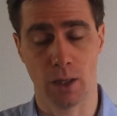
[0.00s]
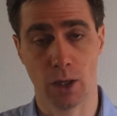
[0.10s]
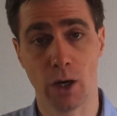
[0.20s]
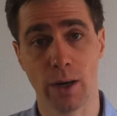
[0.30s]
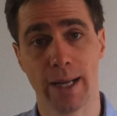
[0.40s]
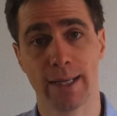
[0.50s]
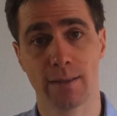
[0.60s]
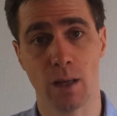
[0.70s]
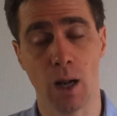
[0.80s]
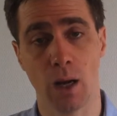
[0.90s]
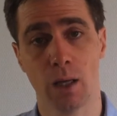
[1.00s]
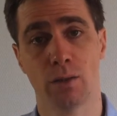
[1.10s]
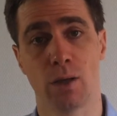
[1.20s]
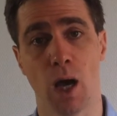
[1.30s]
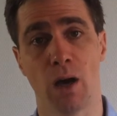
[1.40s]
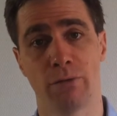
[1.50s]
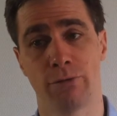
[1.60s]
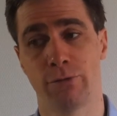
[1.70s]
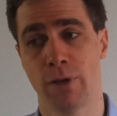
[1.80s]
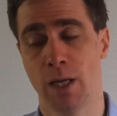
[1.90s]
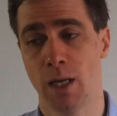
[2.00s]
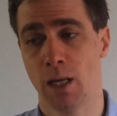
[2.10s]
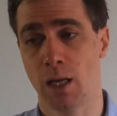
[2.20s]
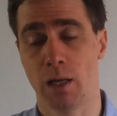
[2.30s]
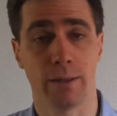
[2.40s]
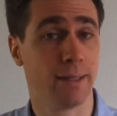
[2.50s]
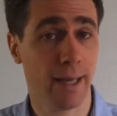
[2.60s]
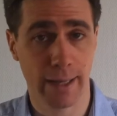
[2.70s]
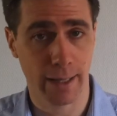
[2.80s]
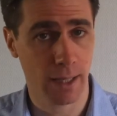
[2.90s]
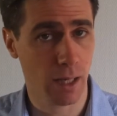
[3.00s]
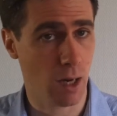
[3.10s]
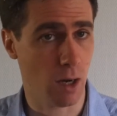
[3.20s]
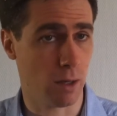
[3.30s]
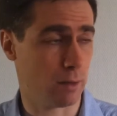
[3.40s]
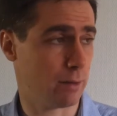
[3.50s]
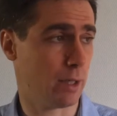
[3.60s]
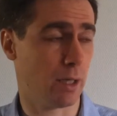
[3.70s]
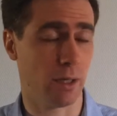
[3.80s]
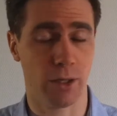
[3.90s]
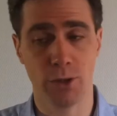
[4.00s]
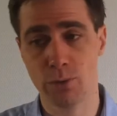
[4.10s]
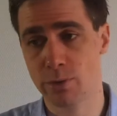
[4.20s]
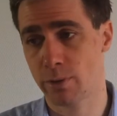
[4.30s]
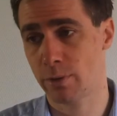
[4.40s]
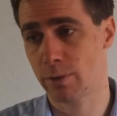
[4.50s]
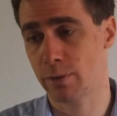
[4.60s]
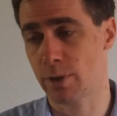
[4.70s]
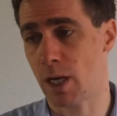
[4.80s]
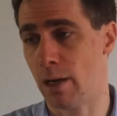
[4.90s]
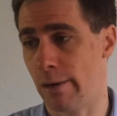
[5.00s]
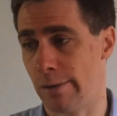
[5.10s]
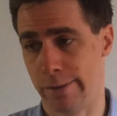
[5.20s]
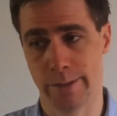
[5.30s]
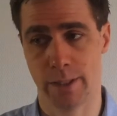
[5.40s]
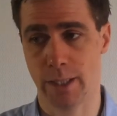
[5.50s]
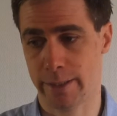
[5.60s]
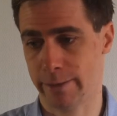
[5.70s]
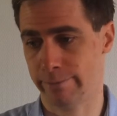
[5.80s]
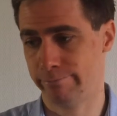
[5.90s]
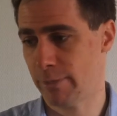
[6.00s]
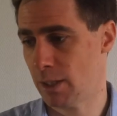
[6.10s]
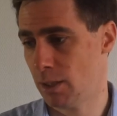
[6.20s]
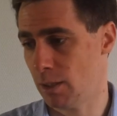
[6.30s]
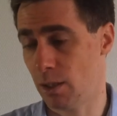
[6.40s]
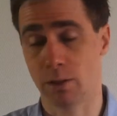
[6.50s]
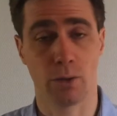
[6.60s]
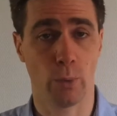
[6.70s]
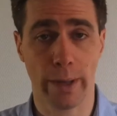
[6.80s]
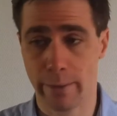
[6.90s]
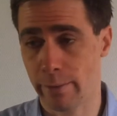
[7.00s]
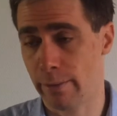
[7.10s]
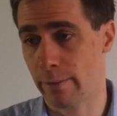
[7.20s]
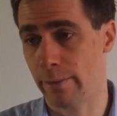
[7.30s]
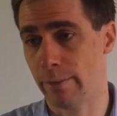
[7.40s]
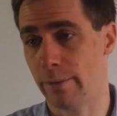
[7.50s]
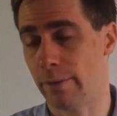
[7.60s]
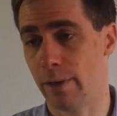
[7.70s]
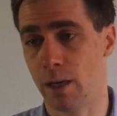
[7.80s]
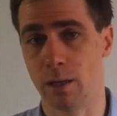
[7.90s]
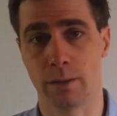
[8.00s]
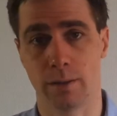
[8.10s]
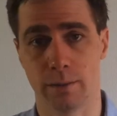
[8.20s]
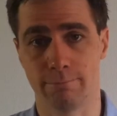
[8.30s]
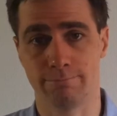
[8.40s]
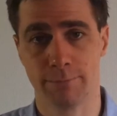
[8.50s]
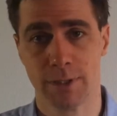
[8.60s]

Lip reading: collect a lot of data on users, on the weather, on